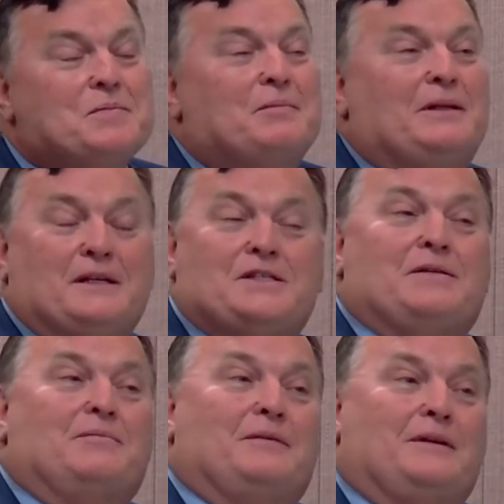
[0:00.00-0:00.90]
But listen,
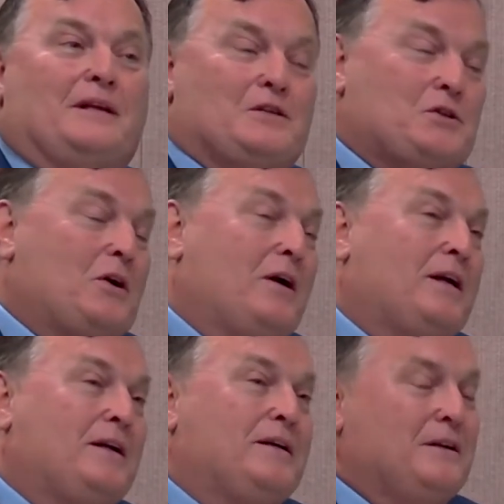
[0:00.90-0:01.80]
less
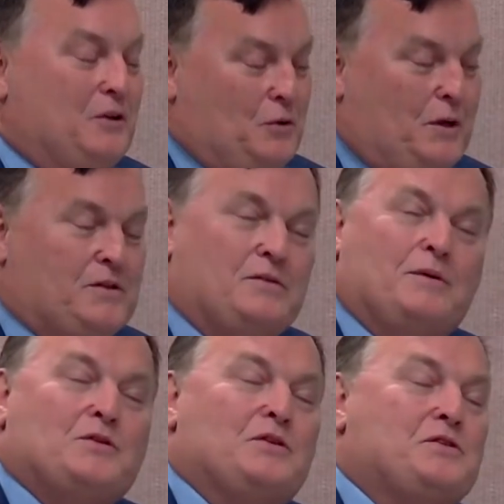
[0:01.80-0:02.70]
talking, twice as
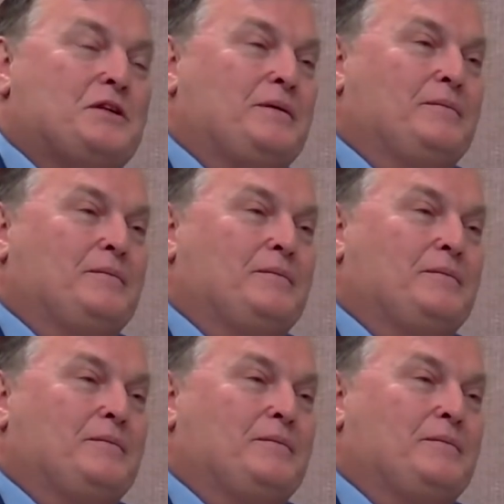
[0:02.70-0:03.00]
much listening.